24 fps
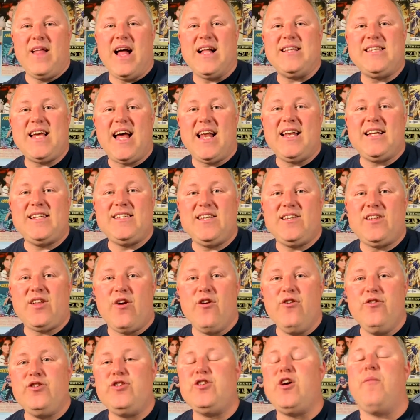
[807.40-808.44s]
That's Alex at the
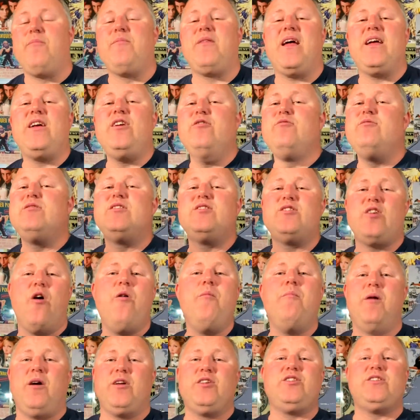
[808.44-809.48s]
Who Shop. Thank you so
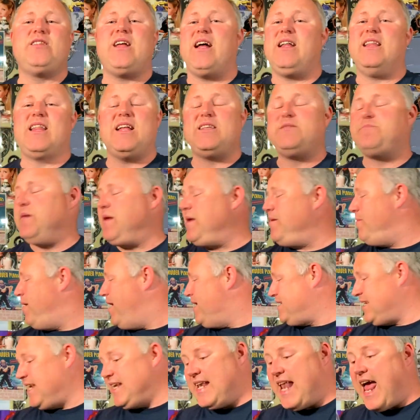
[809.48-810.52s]
much. That's been
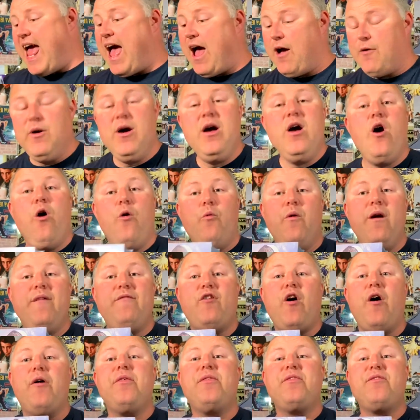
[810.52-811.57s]
amazing. Now, we've
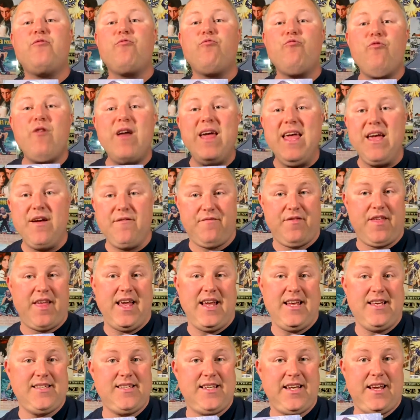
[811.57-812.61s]
got three of
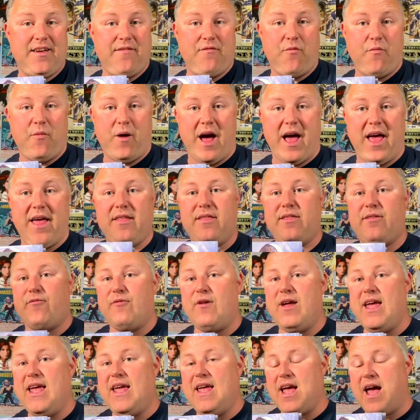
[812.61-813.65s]
these to give away,
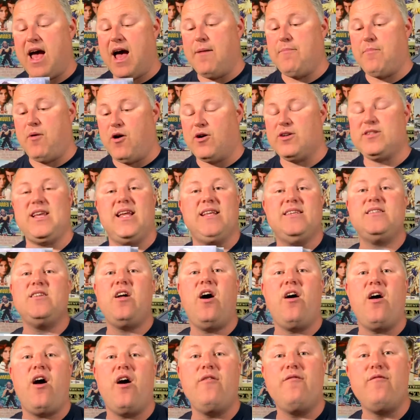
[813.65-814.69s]
box sets.
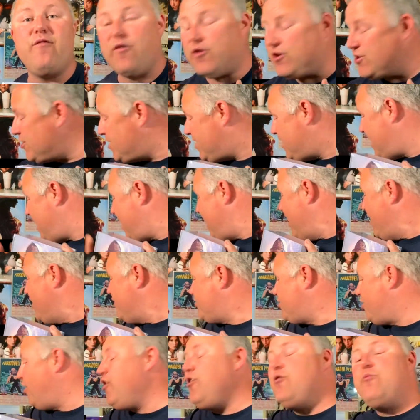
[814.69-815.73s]
Now, unfortunately,
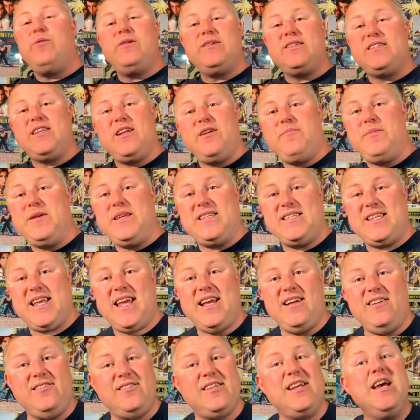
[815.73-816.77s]
two will still be
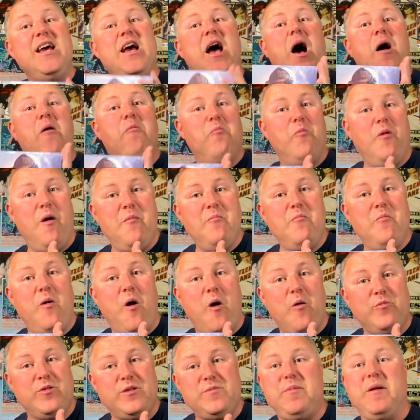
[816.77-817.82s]
sealed and one
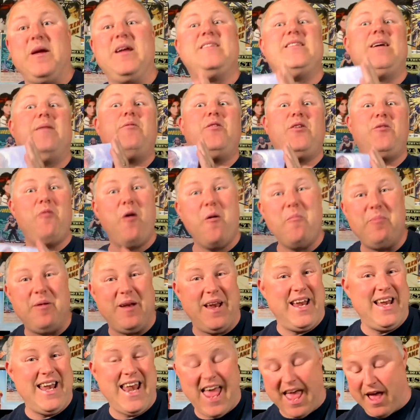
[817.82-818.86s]
won't because I'm going to open
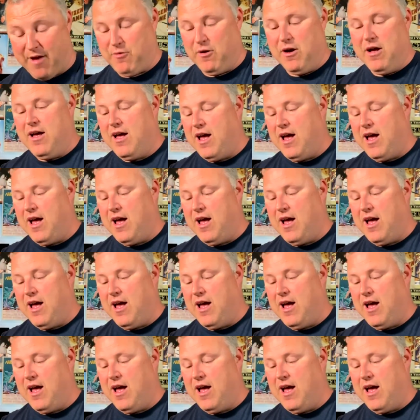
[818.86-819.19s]
it now.